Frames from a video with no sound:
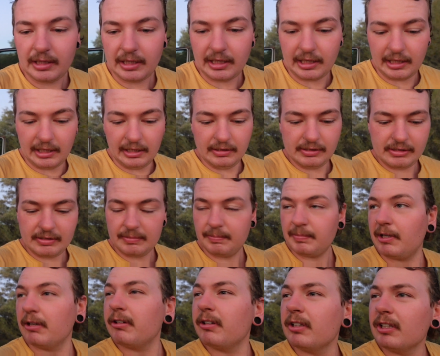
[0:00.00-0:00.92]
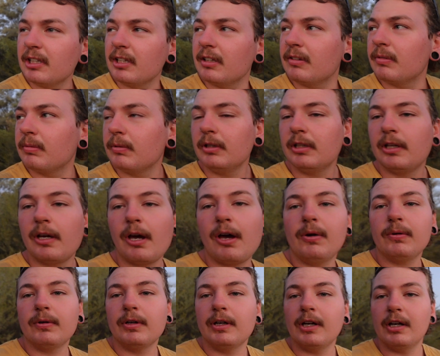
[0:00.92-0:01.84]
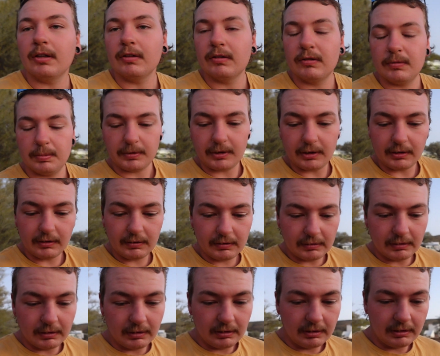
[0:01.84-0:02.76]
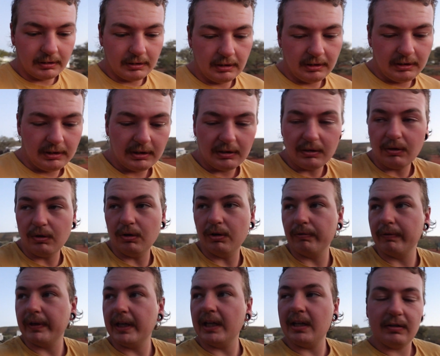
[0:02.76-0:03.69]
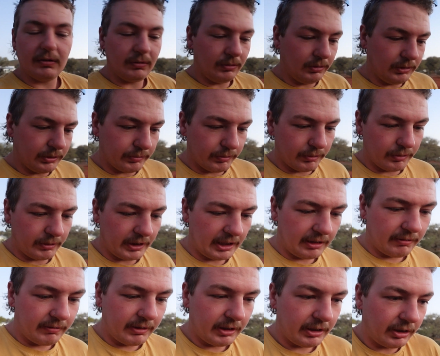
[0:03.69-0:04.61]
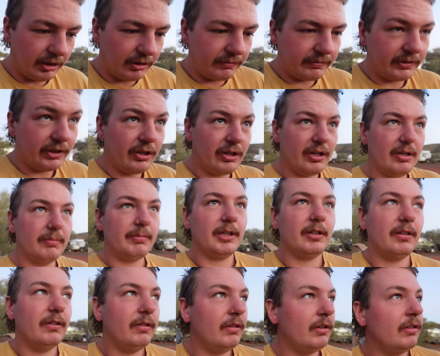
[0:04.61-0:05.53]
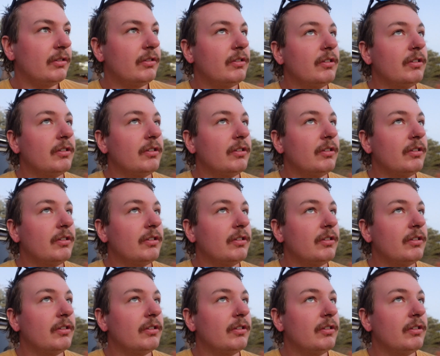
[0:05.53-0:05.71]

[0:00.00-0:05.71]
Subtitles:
And apparently it gets really cold in Alice Springs or around Uluru area overnight because there's